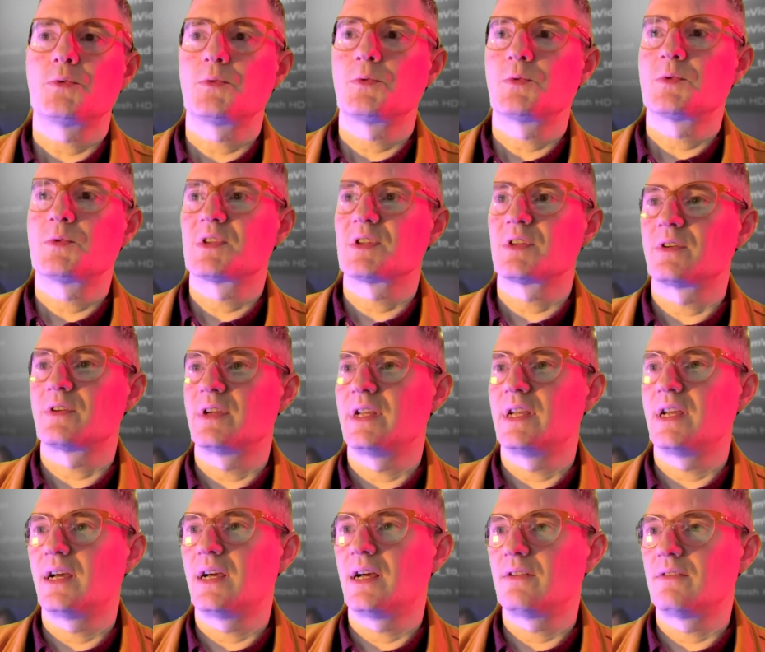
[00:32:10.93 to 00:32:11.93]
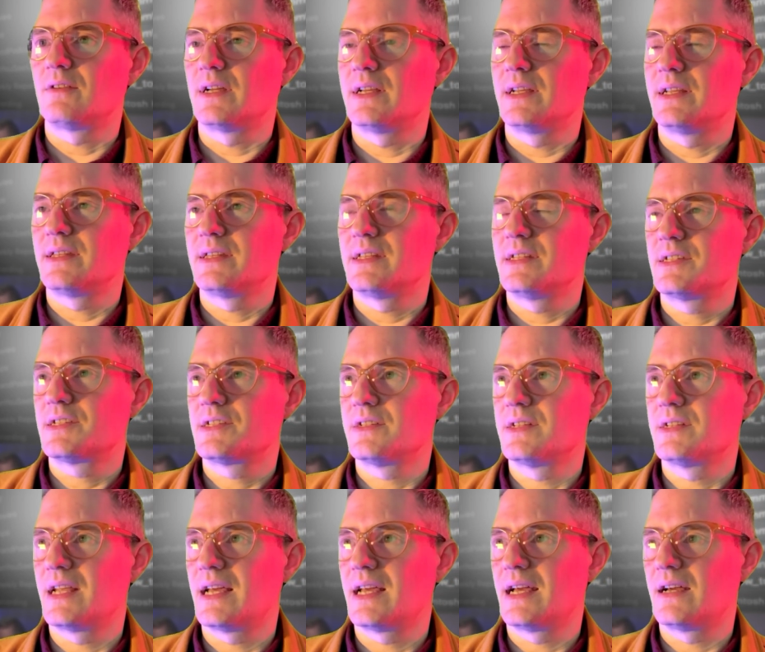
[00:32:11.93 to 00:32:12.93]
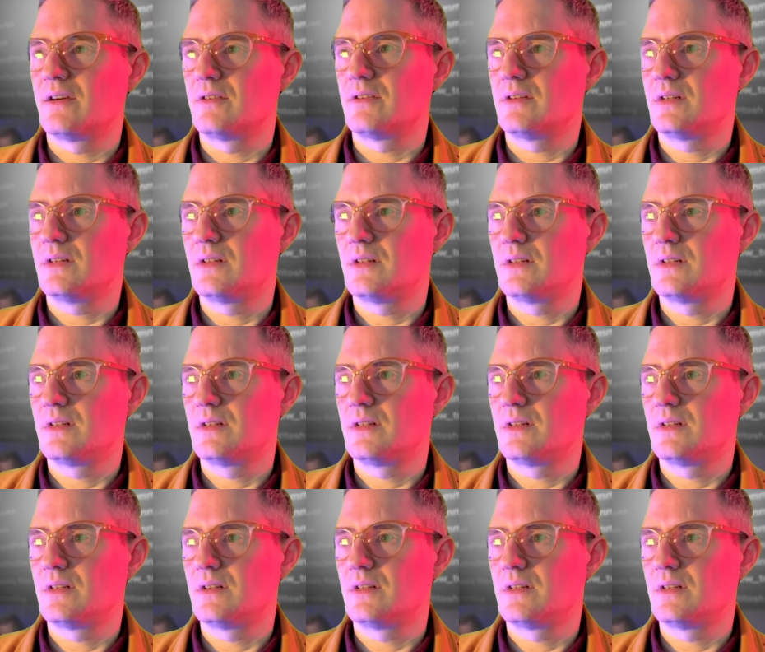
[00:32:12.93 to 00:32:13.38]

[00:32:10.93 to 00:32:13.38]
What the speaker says: Sorry, yeah, right. This should now.